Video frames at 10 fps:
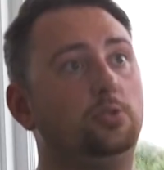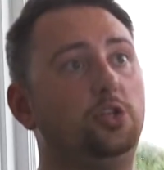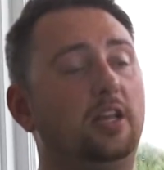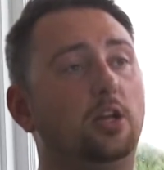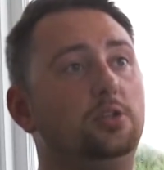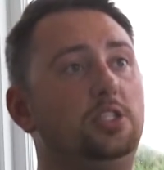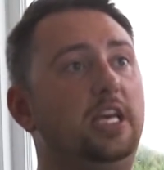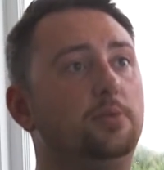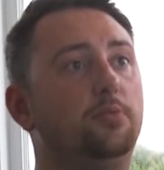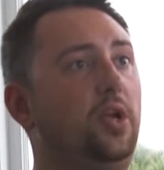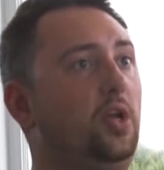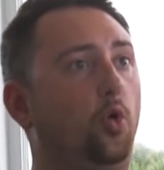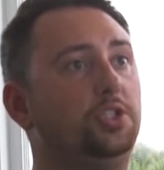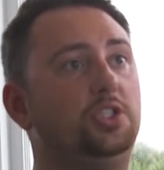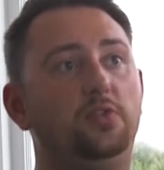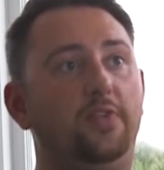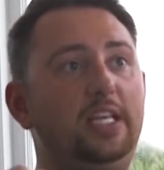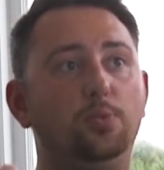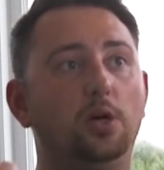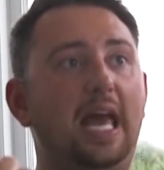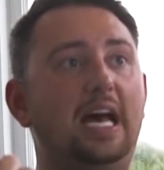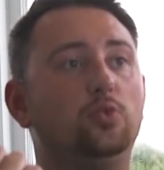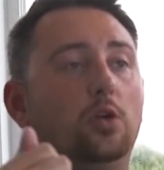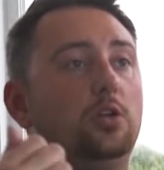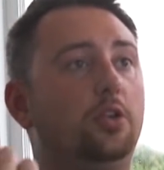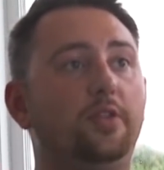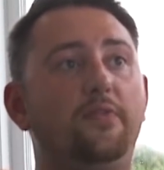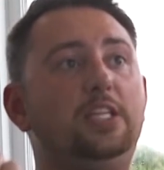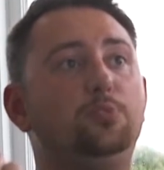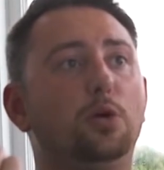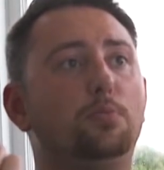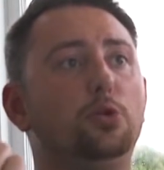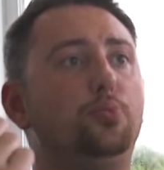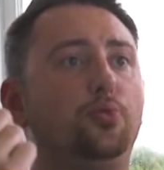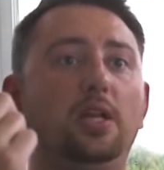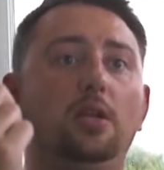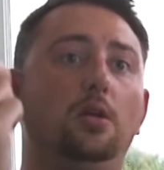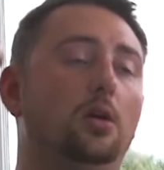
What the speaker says: try to go and take some free courses. Facebook has one called the Facebook Blueprint.